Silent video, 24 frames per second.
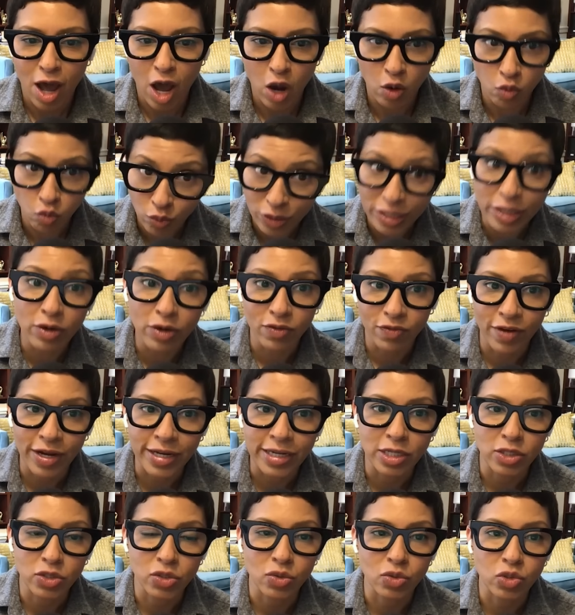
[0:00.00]
a real
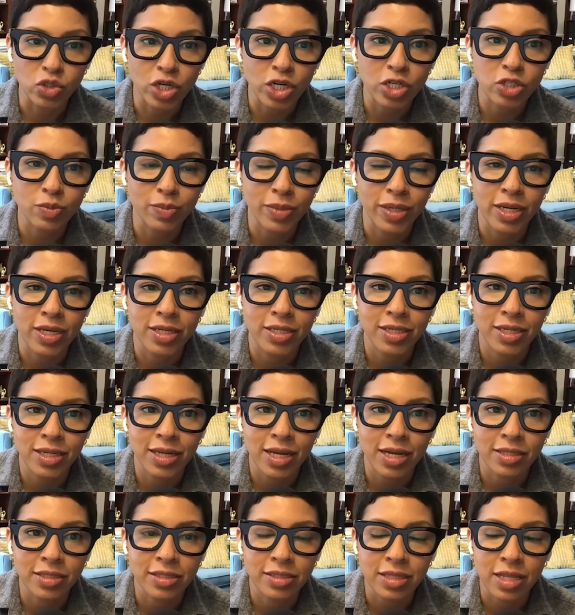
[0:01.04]
financial judgment
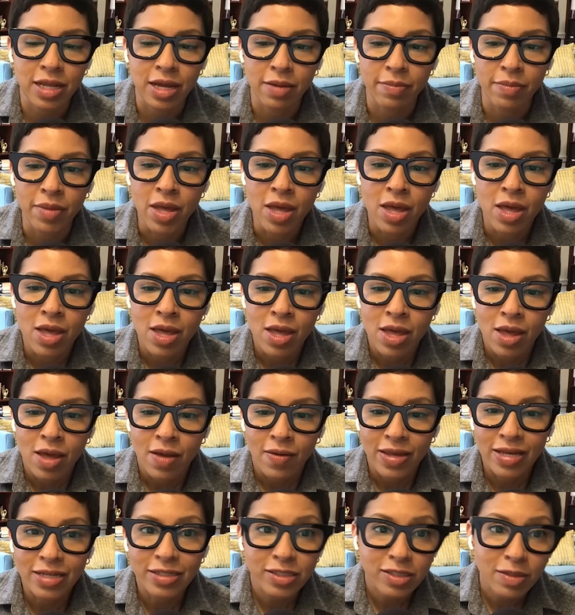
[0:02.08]
against them,
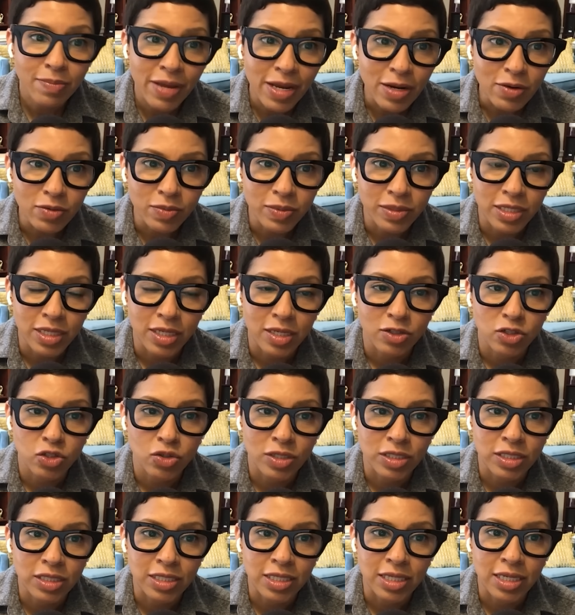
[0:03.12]
is the bankruptcy
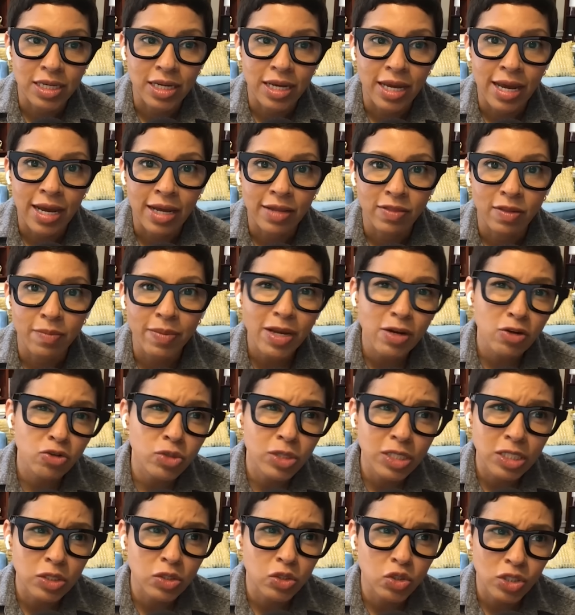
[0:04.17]
trustee. And the
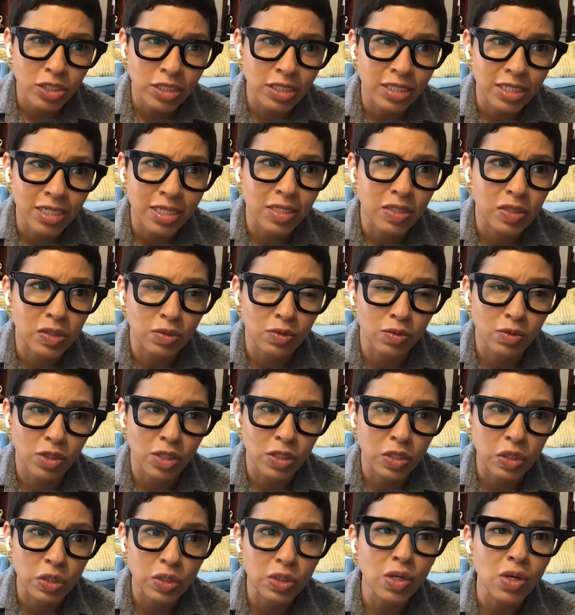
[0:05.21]
bankruptcy trustee's
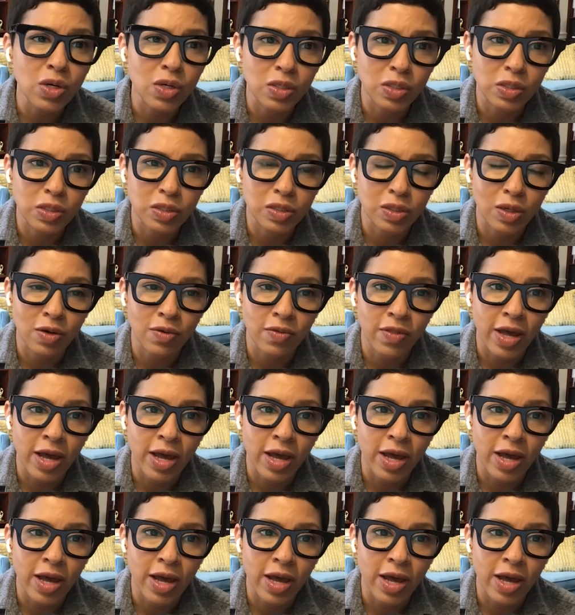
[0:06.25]
concerns are